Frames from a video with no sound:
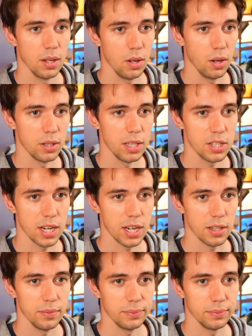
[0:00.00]
on this
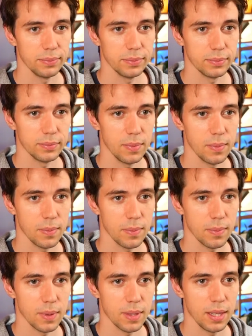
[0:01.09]
channel.
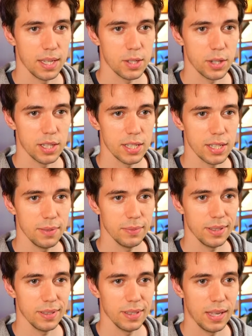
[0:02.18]
As you can see,
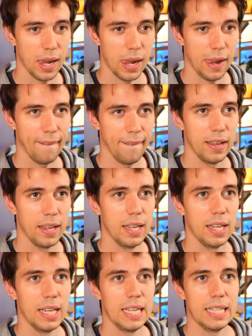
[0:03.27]

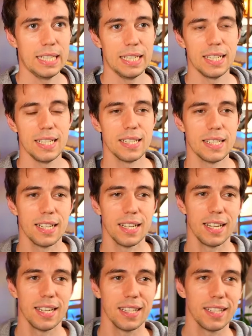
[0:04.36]
it is
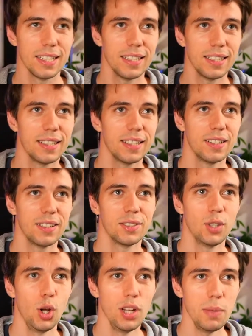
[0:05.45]

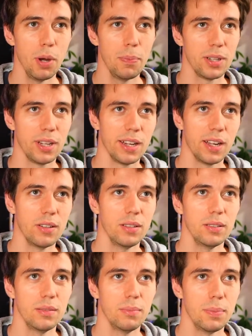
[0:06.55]
totally popular now.
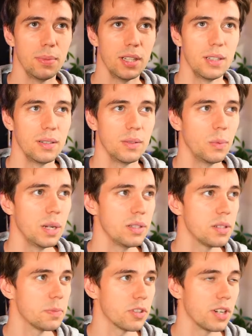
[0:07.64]
1
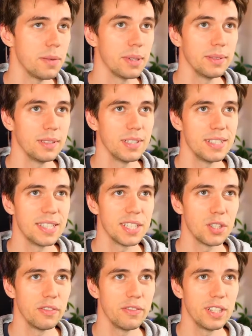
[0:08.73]
subscriber,
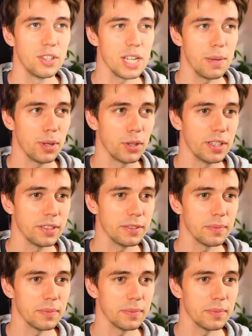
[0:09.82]
0 videos uploaded.